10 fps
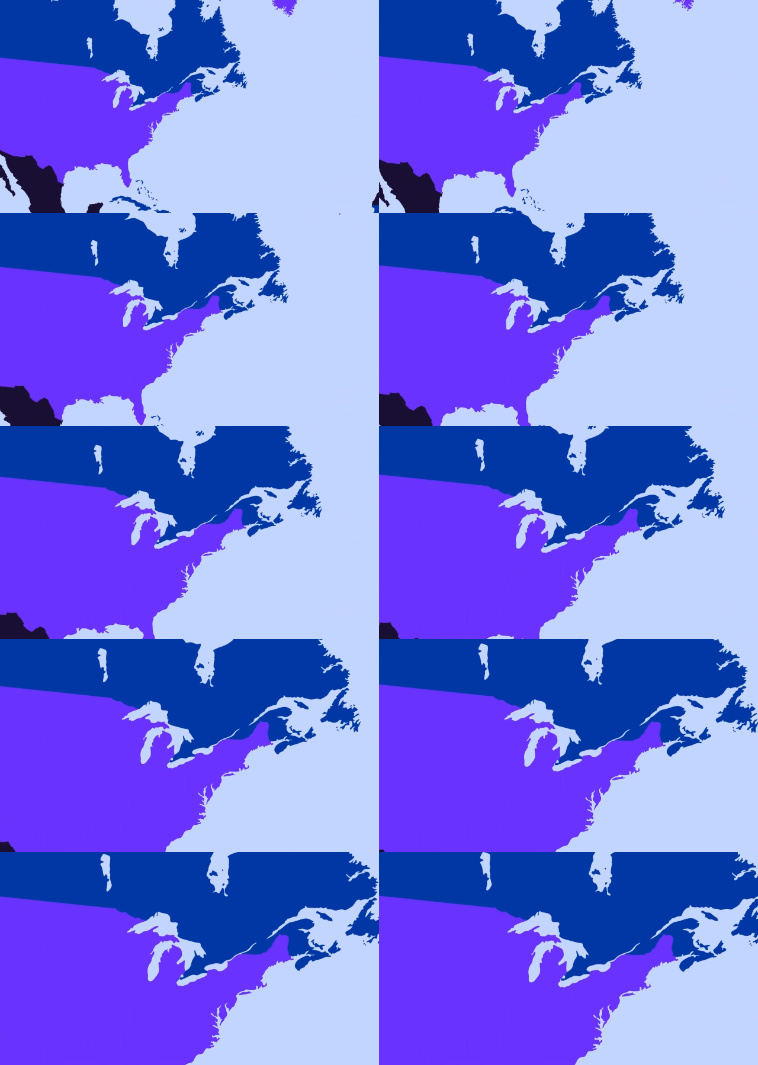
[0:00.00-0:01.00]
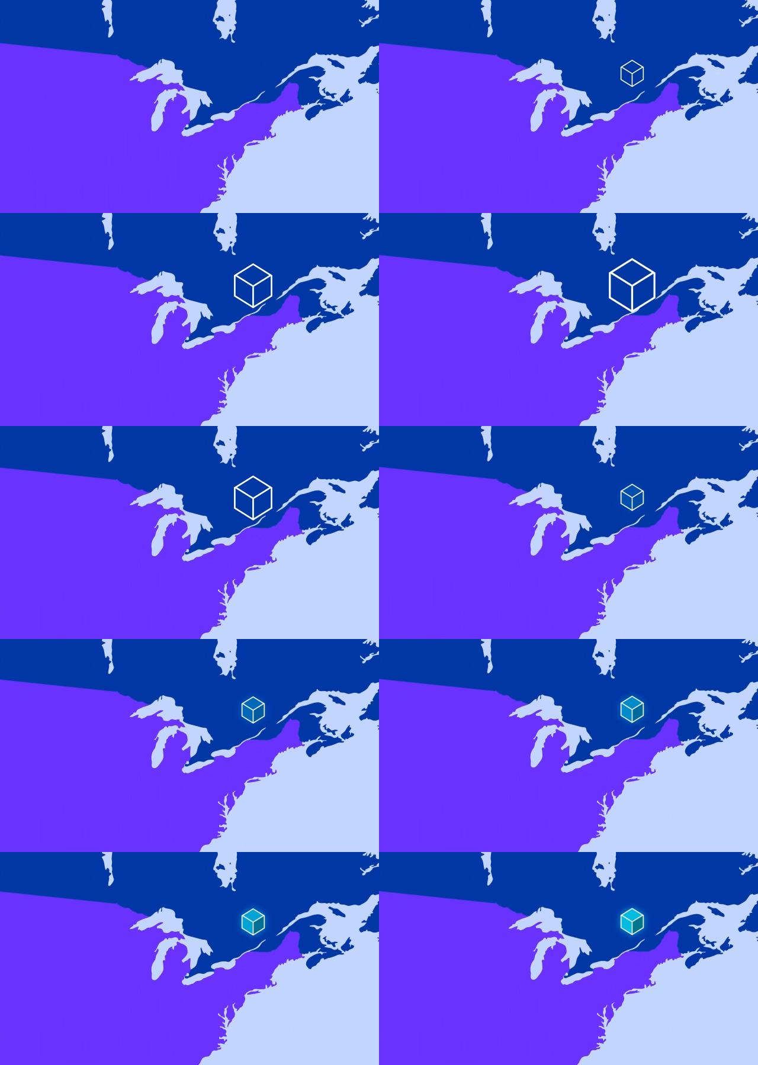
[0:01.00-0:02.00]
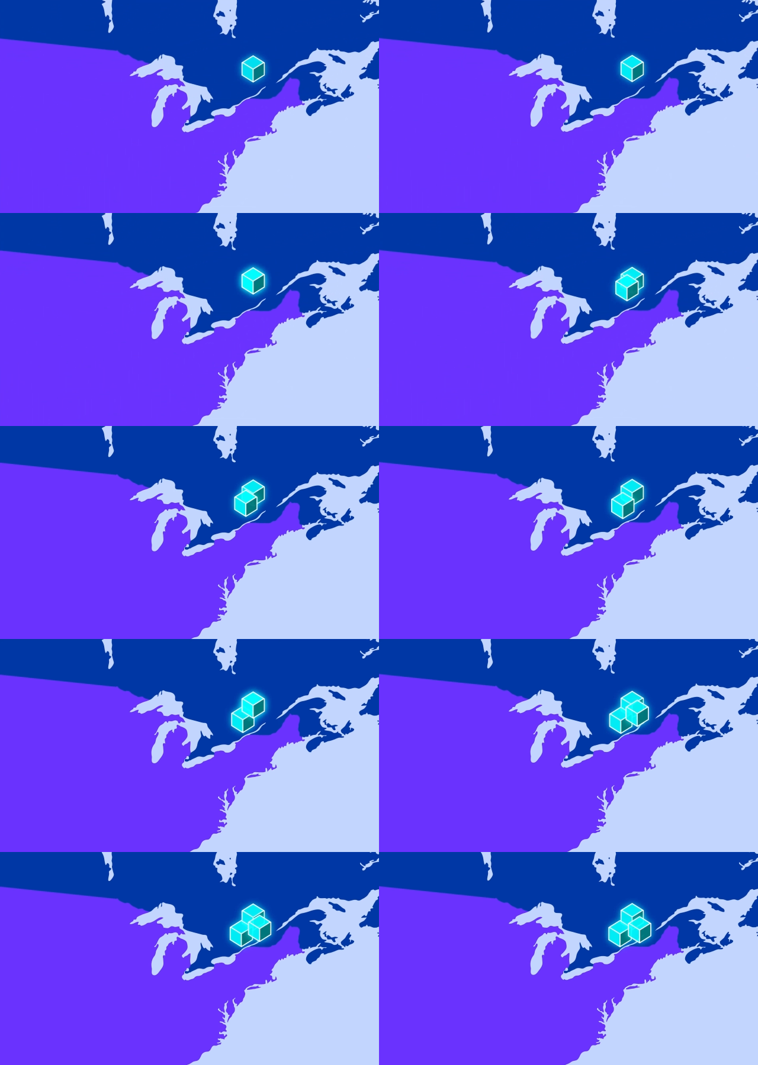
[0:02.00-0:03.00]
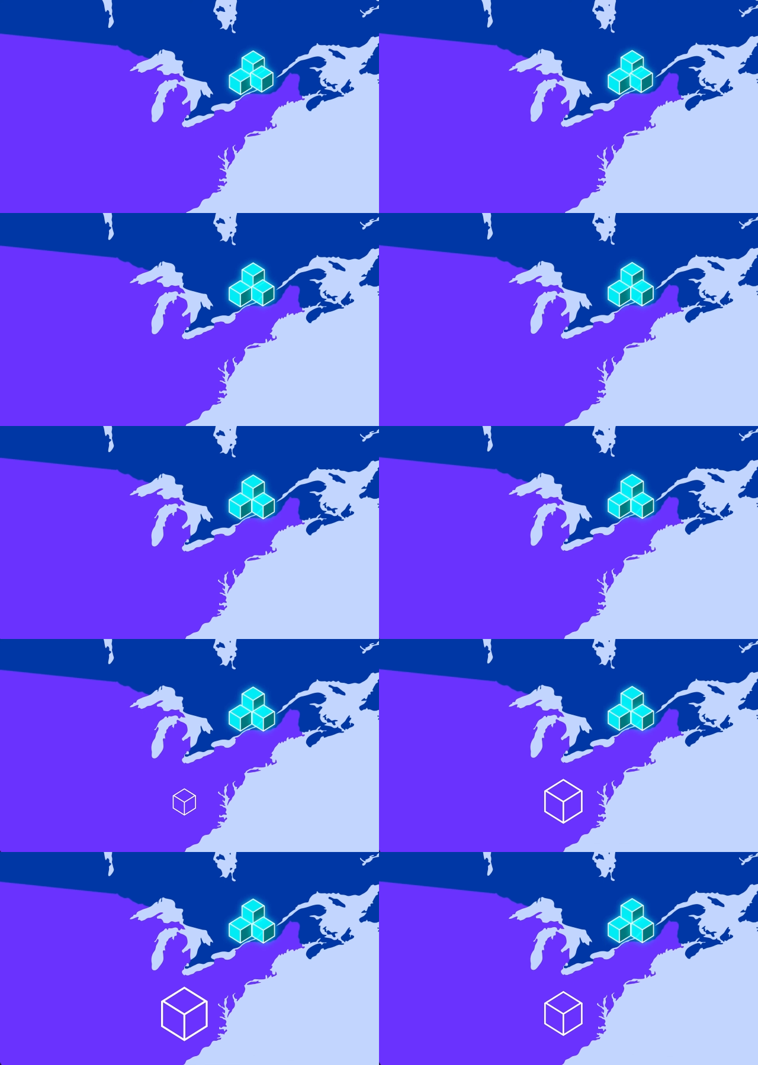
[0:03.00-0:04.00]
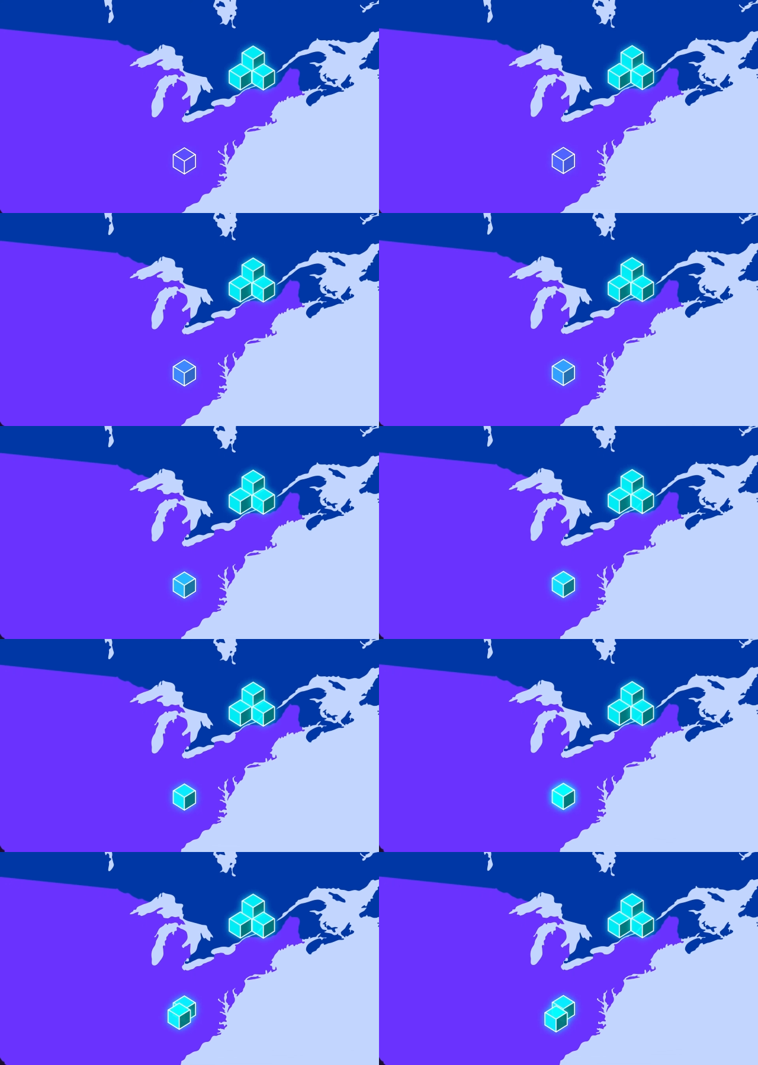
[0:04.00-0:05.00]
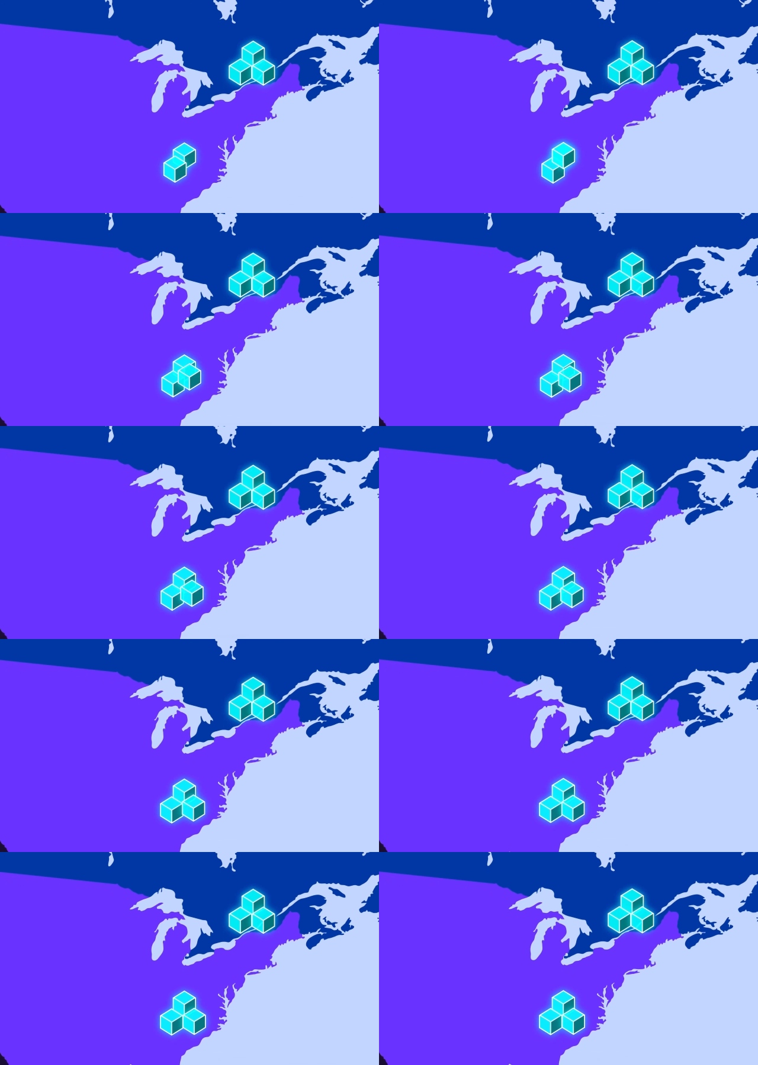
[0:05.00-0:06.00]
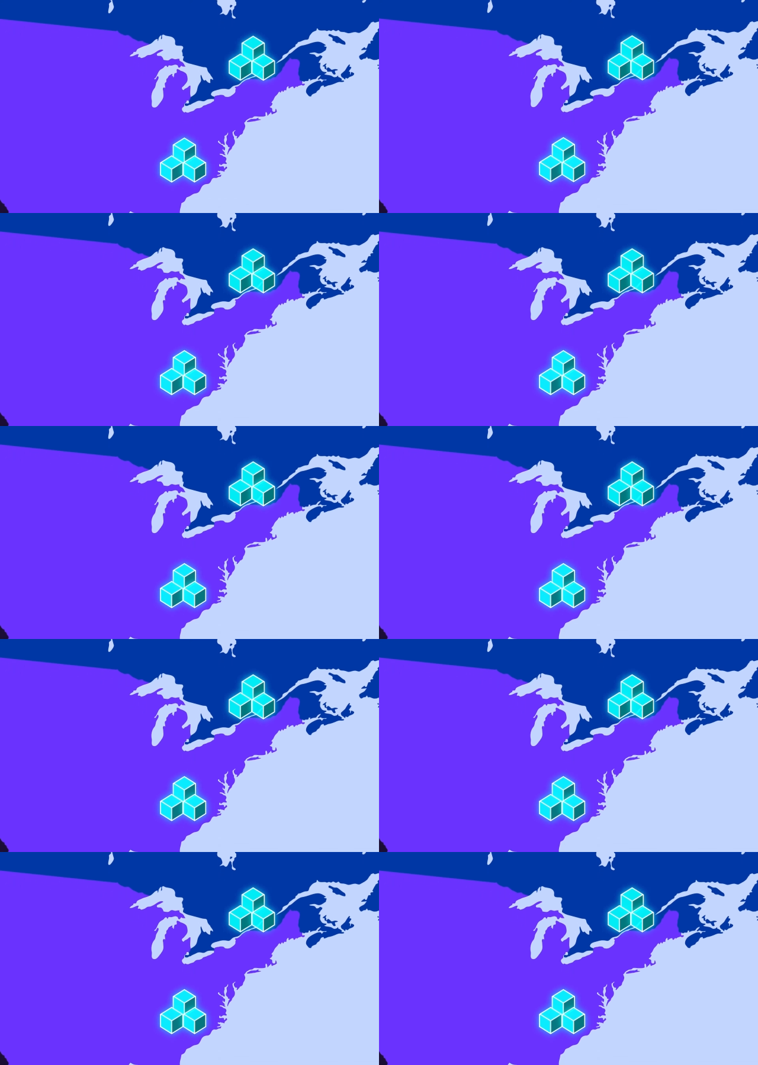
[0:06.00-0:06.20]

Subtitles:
(no speaker visible)